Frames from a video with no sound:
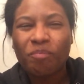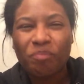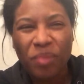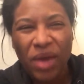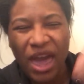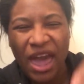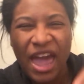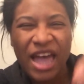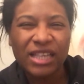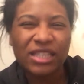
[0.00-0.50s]

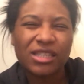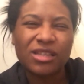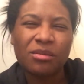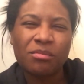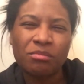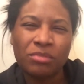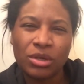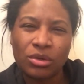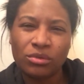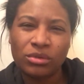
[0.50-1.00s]
past
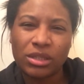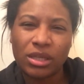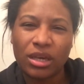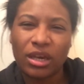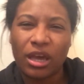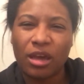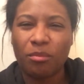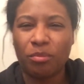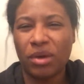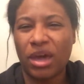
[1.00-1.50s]
the
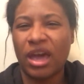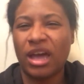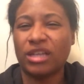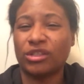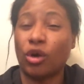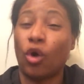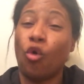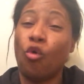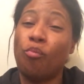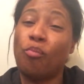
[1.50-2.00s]
music and
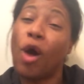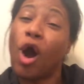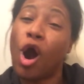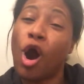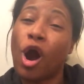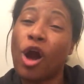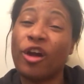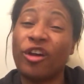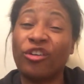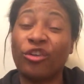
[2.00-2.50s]
past
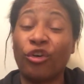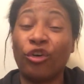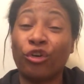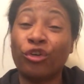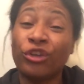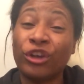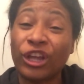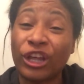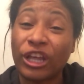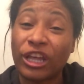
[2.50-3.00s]
Opar and
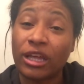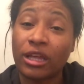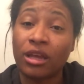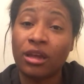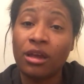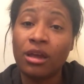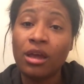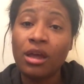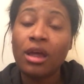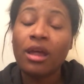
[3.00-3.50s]
Orni